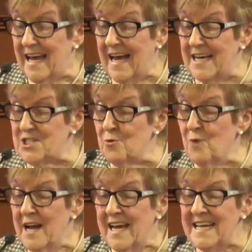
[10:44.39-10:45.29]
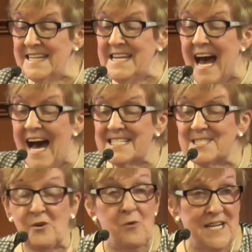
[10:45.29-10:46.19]
Uh, so he didn't ask
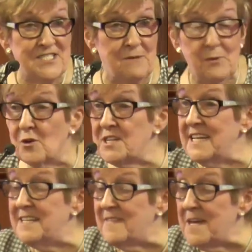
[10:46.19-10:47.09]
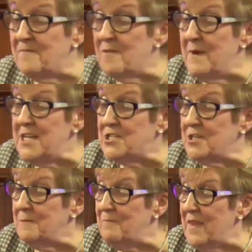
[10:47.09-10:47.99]
the question because he needed the
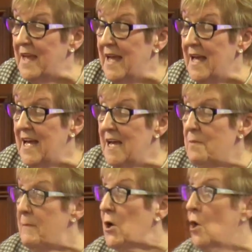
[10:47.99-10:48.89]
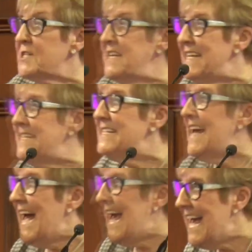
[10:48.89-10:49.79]
information, but because he needed
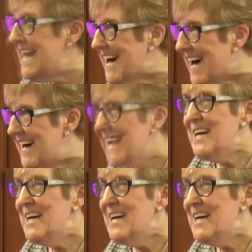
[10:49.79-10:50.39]
Hagar